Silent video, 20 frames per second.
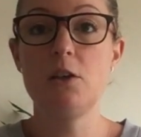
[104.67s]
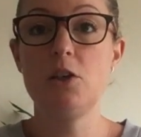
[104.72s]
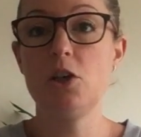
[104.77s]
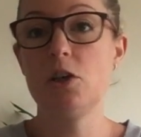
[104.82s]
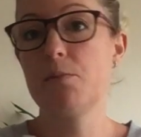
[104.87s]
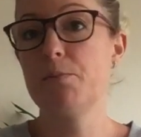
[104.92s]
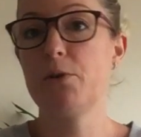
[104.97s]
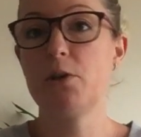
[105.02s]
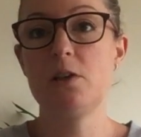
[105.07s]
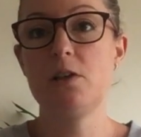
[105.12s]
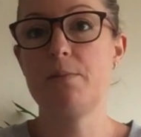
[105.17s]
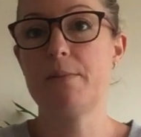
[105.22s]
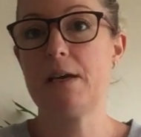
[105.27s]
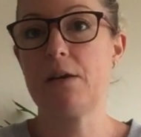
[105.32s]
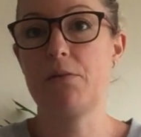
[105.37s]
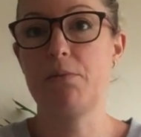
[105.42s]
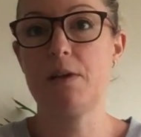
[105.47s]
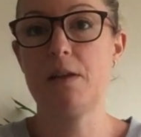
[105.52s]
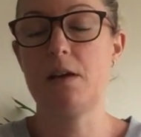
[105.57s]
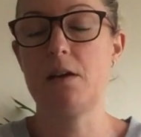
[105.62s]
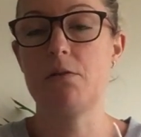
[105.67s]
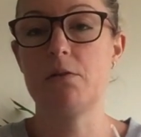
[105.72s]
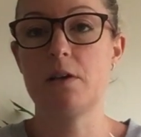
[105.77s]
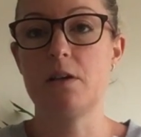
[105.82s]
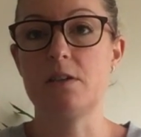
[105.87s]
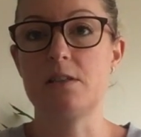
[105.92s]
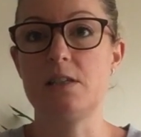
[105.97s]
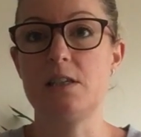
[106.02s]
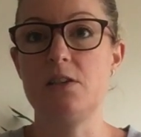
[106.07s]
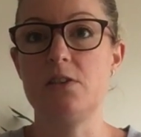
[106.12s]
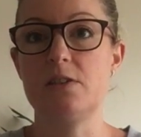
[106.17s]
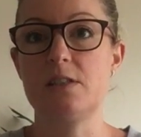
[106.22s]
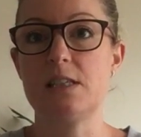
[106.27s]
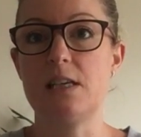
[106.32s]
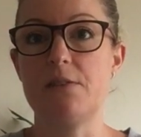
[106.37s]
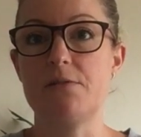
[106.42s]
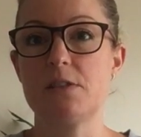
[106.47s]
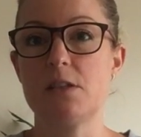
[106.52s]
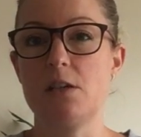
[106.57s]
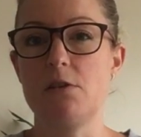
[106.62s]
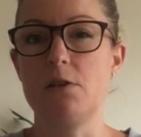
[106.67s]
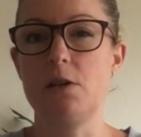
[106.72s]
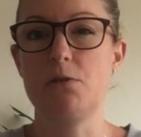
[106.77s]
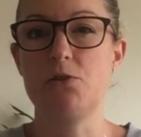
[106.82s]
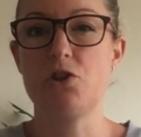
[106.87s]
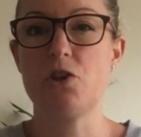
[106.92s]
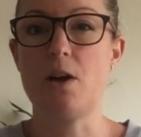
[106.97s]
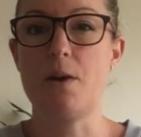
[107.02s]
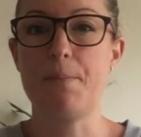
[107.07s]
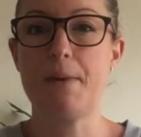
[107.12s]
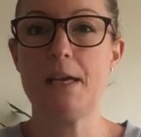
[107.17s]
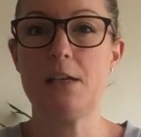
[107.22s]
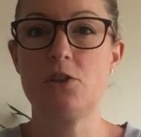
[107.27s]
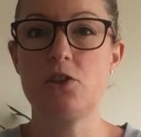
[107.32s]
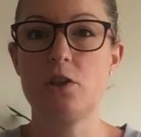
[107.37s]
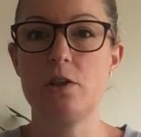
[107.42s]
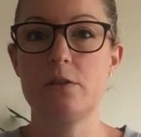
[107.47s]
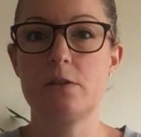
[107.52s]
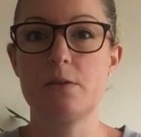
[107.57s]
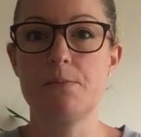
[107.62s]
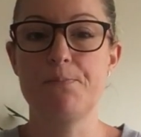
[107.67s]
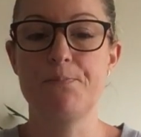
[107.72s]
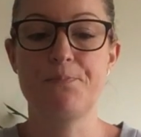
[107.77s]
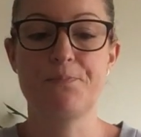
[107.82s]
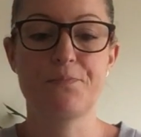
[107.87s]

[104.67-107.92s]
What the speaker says: you can put in your mouth without cutting yourself, so no sharp edges.